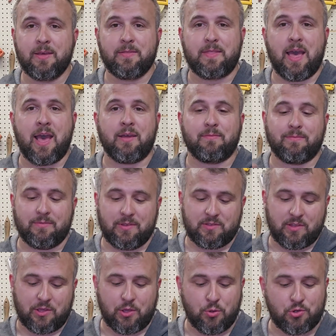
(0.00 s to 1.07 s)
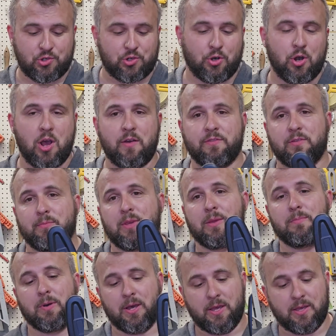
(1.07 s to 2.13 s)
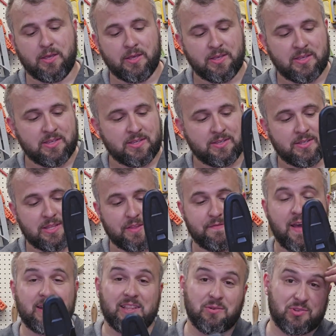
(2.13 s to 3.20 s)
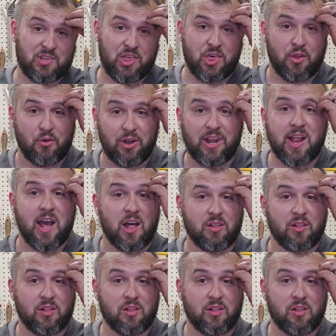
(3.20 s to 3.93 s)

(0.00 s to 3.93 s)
That is a huge turnoff to me, but the fact that it was $30,